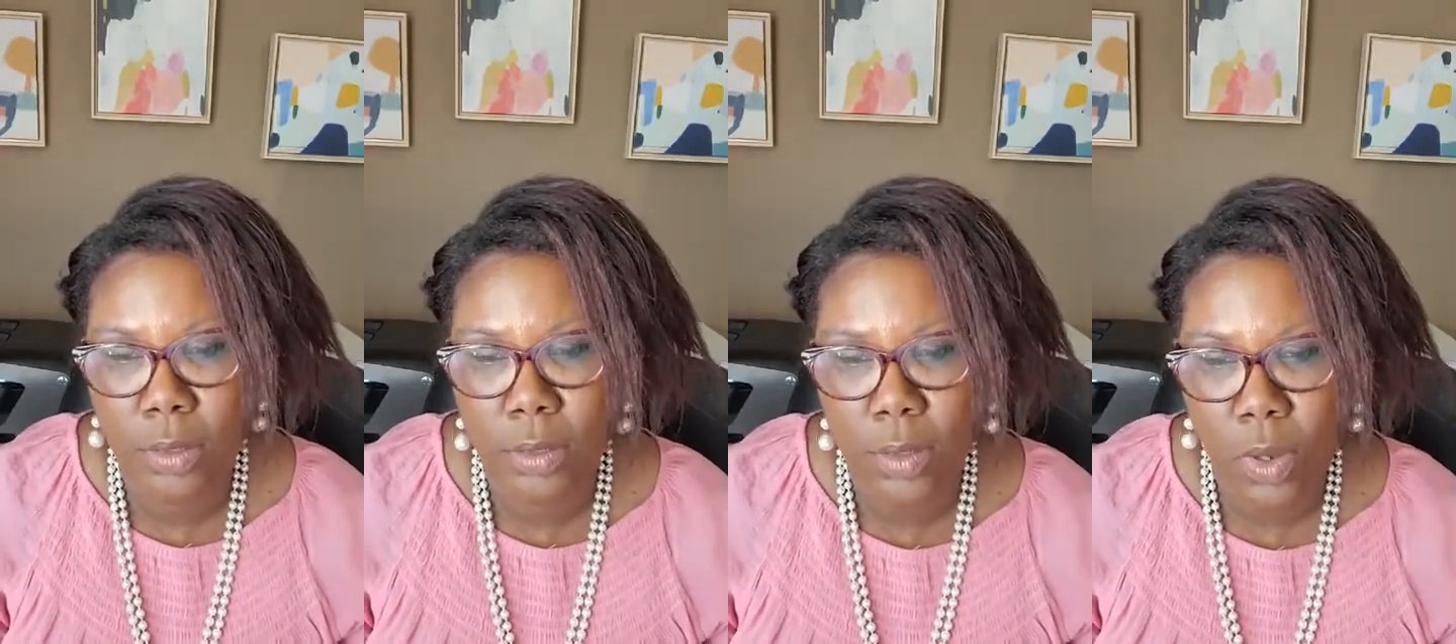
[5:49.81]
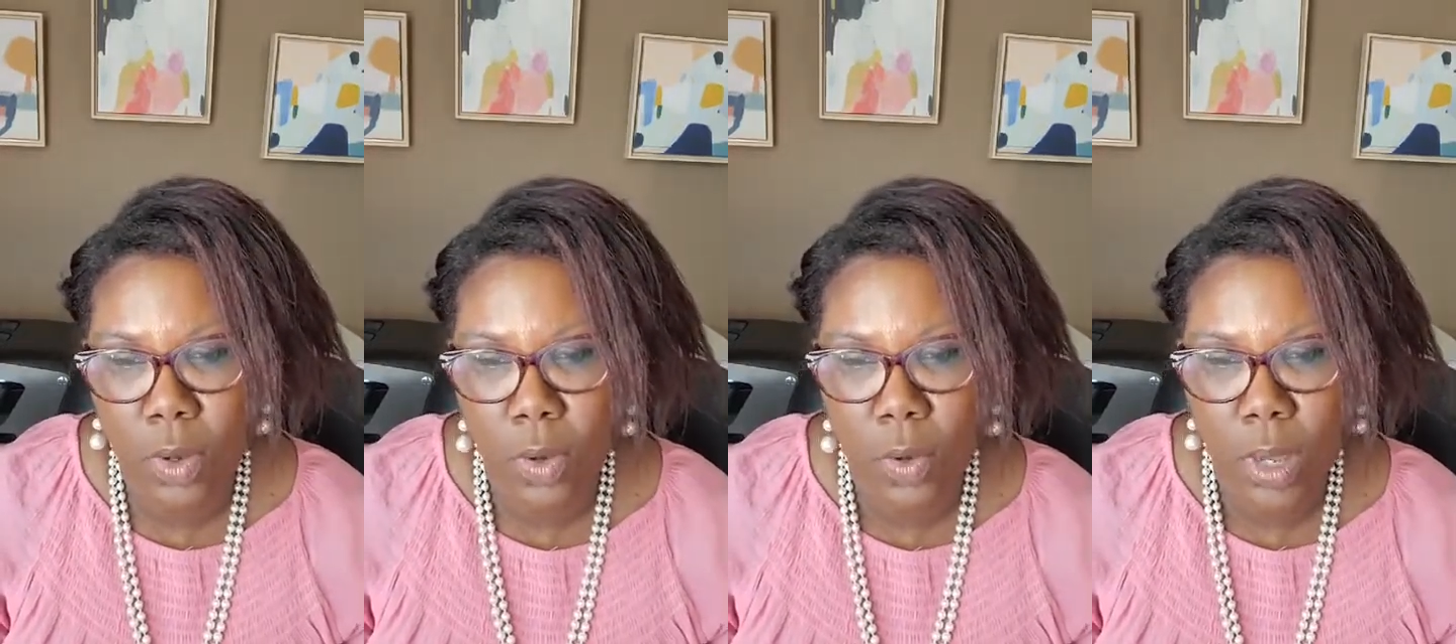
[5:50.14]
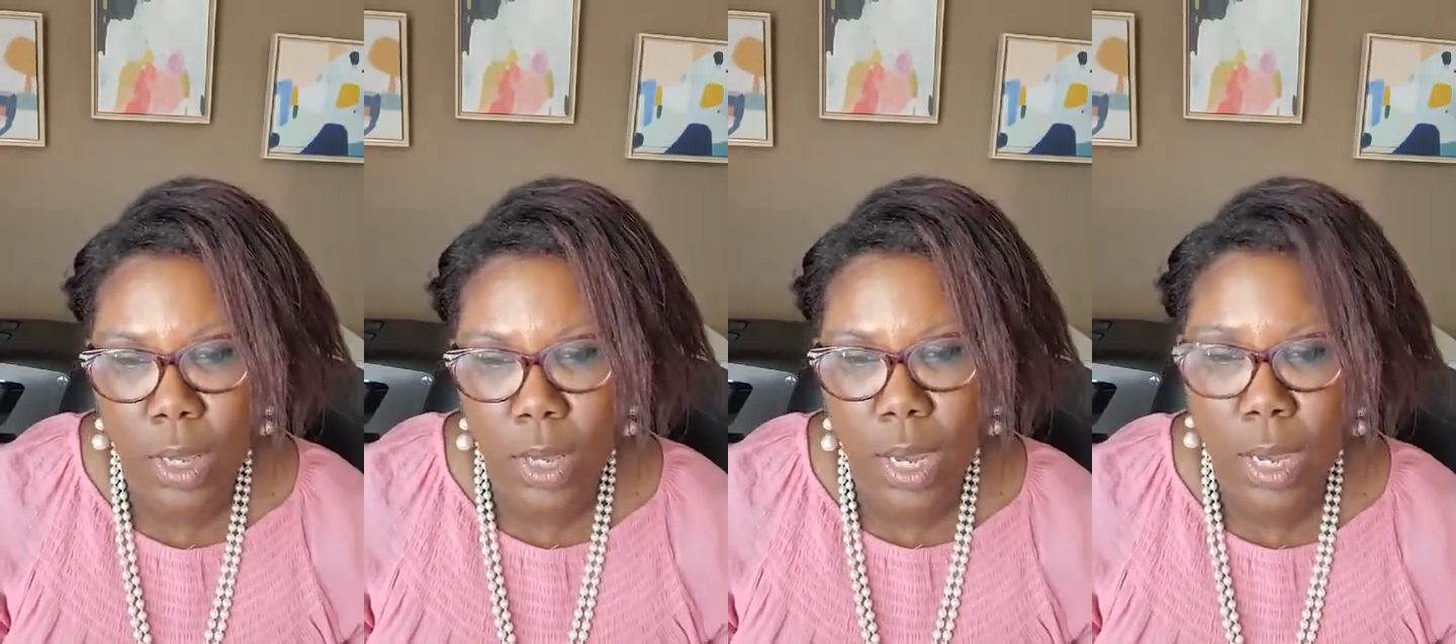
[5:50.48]
So
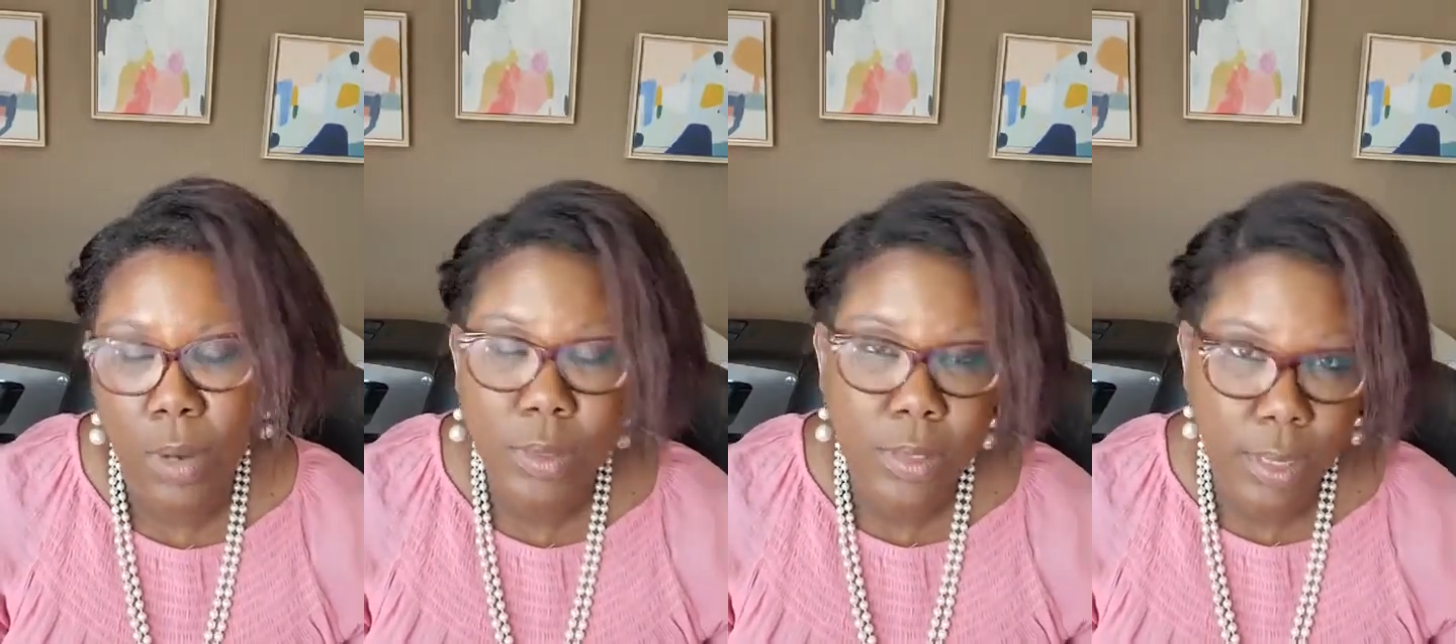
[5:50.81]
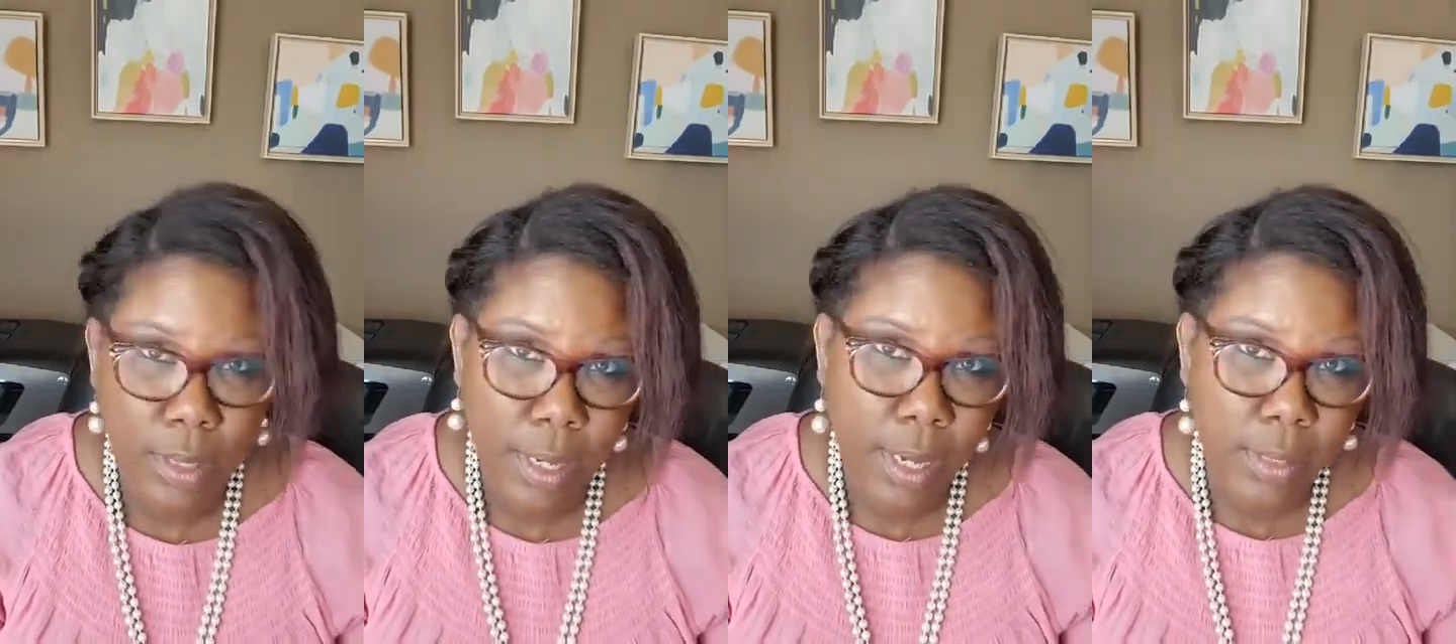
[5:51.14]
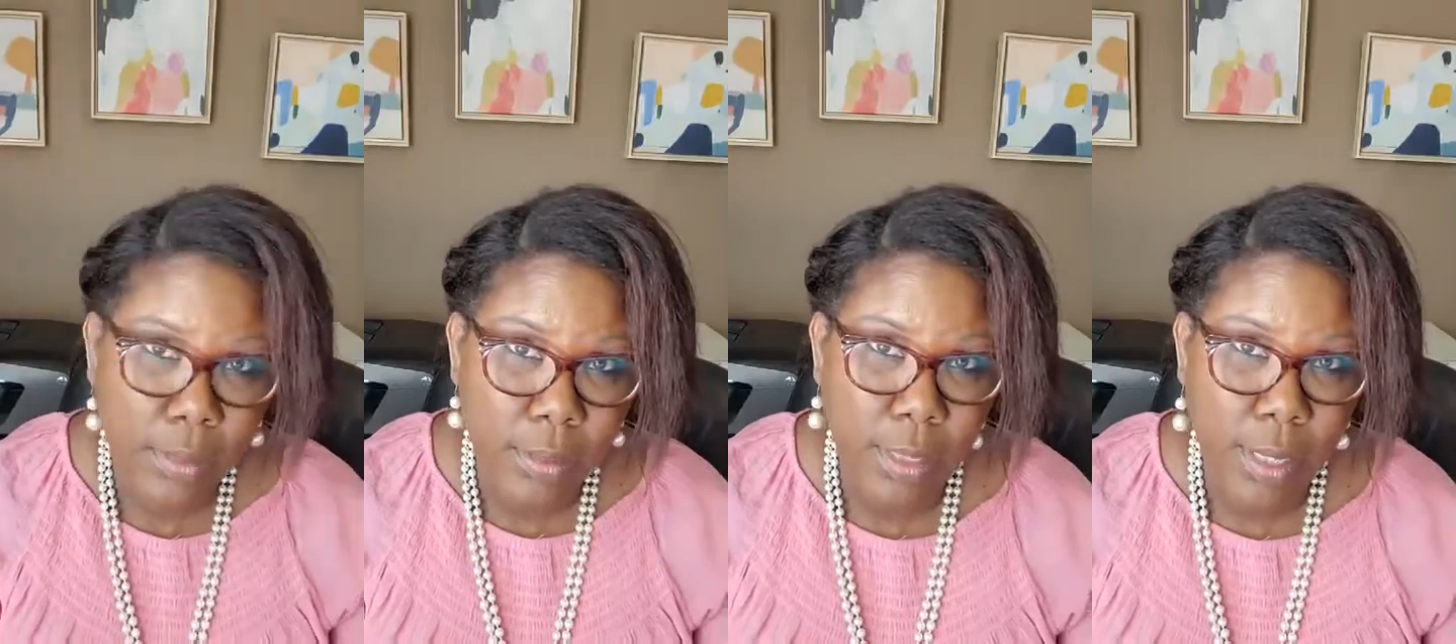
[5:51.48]
I would say
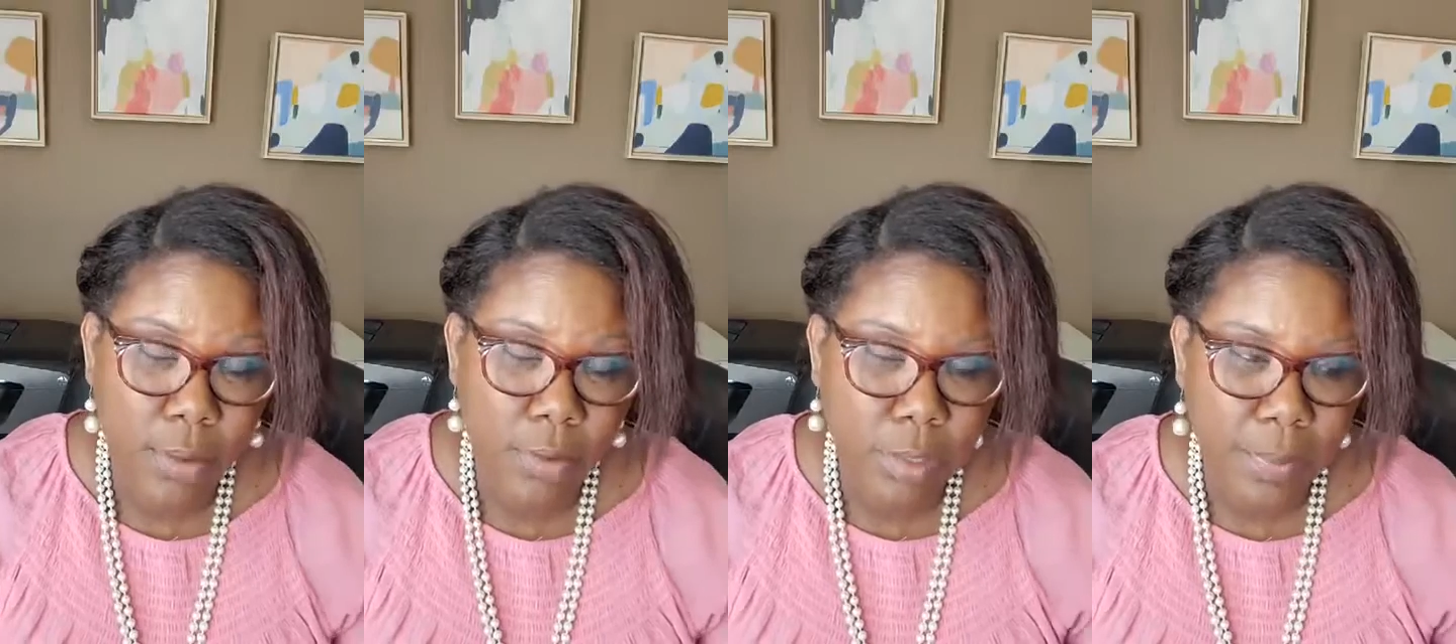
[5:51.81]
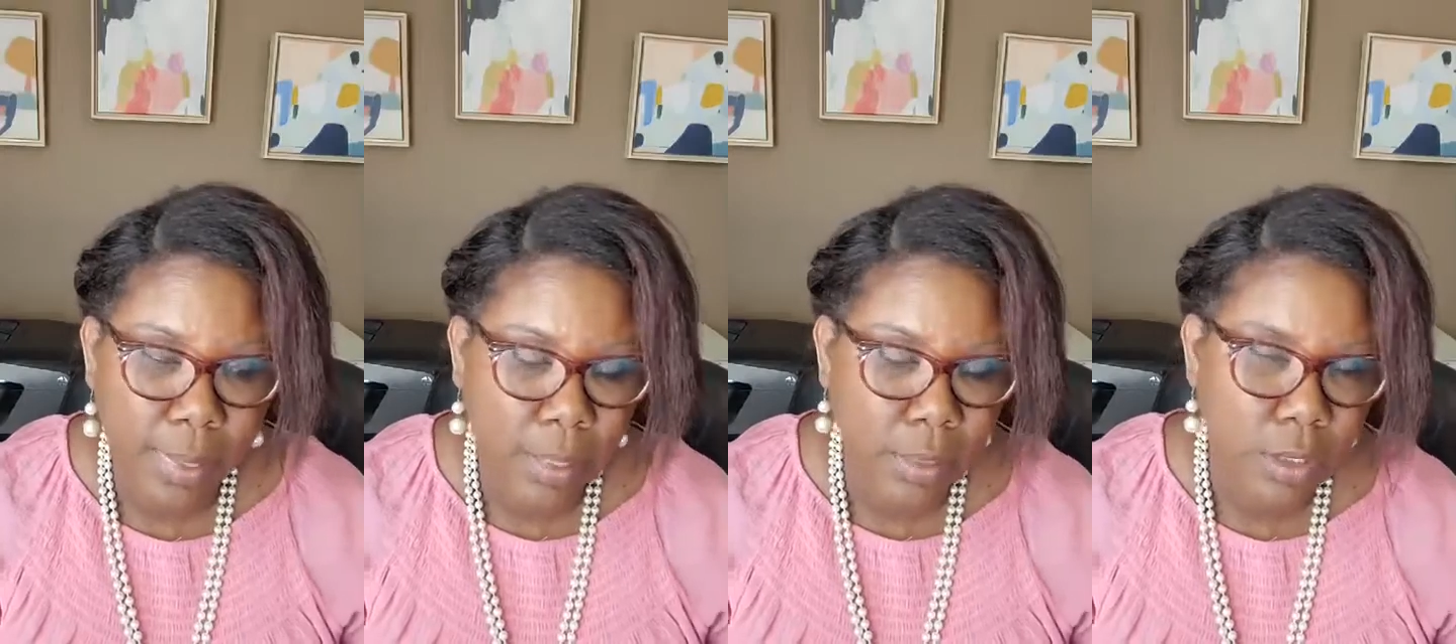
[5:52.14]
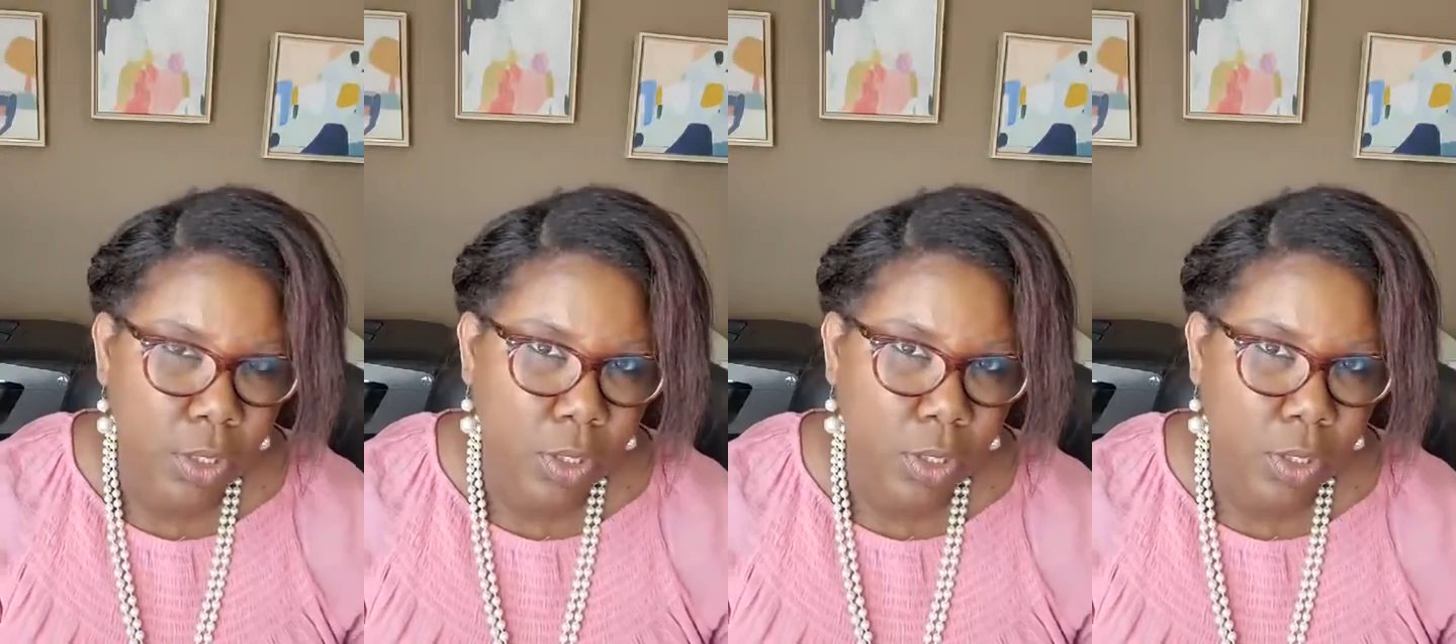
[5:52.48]
yes, in that respect,